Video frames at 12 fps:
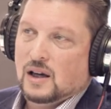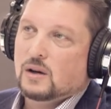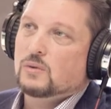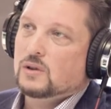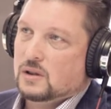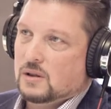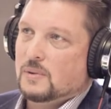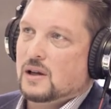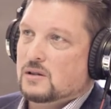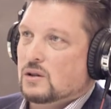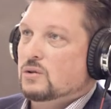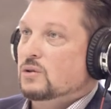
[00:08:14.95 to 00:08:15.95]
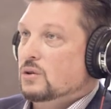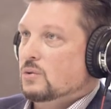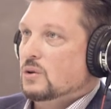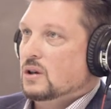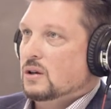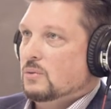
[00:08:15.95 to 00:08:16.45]
It really depends on who you're
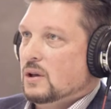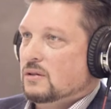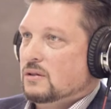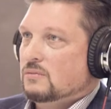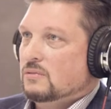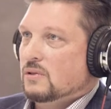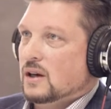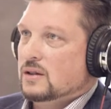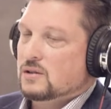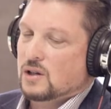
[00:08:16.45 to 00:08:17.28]
working with, right?